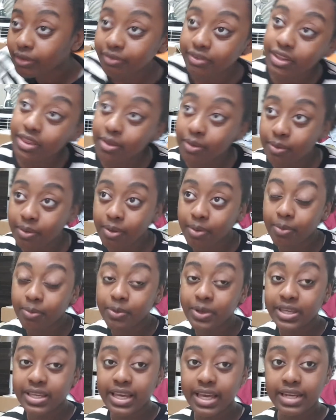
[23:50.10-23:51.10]
over the
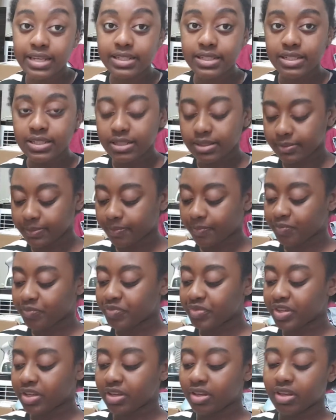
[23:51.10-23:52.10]
weekend
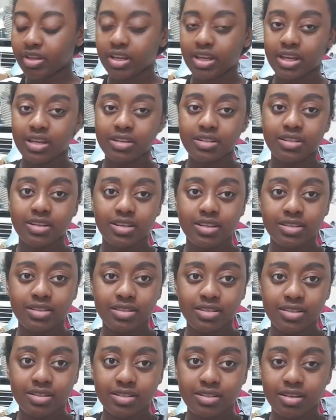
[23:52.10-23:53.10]
and
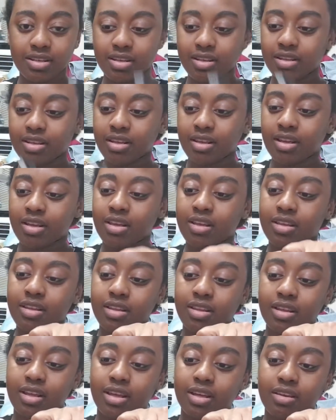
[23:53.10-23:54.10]
just
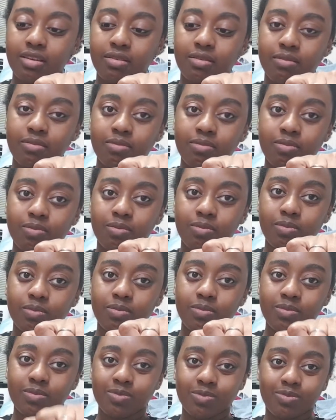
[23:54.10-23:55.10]
like,
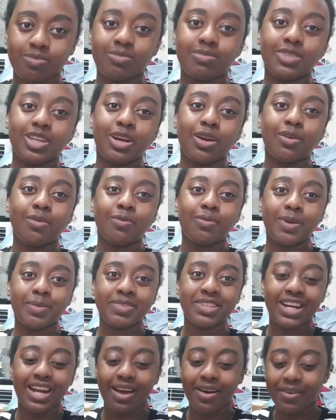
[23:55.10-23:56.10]
you know,
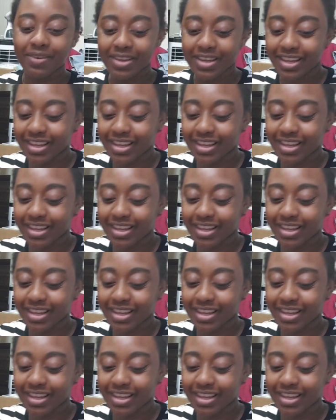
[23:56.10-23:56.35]
ripped it out.